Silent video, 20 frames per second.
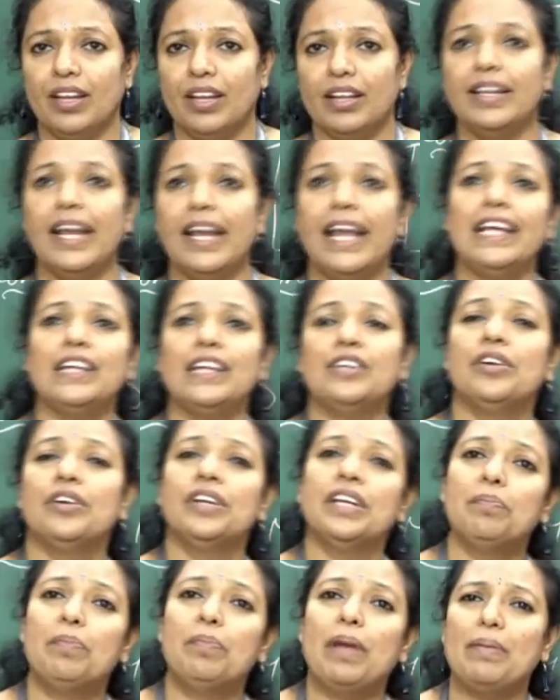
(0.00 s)
The
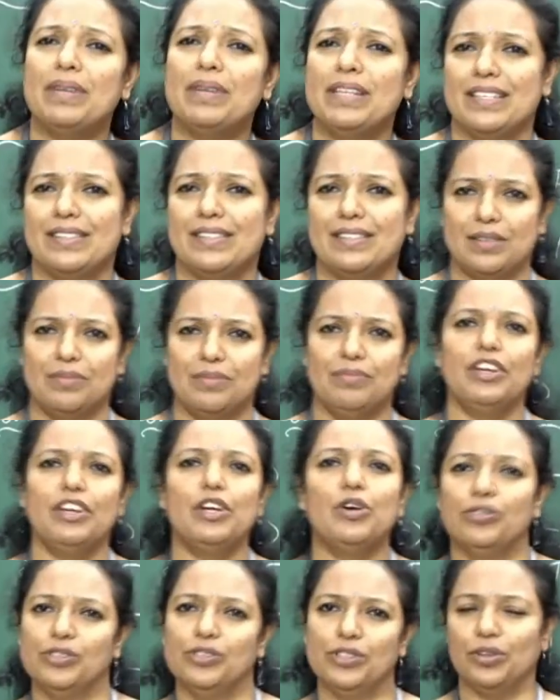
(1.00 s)
electronic payment system, we
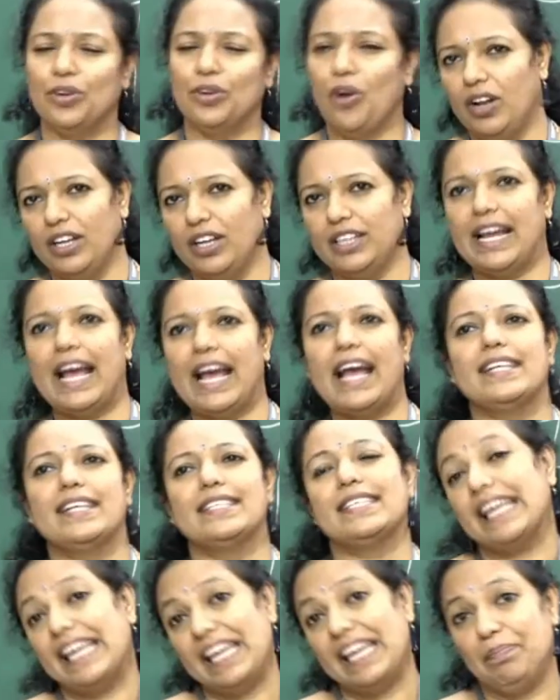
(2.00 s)
also call it
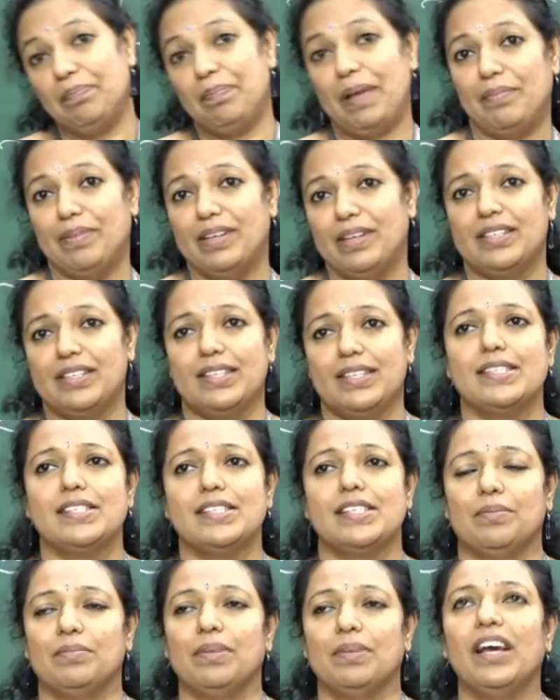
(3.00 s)
as e-payment
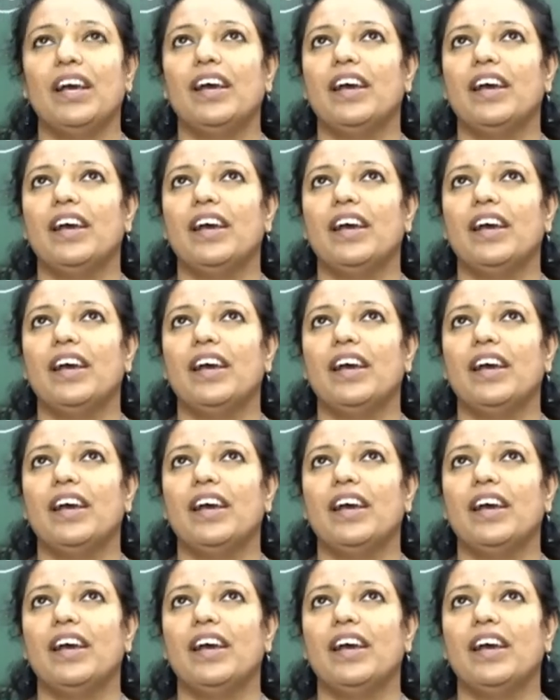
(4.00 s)
system,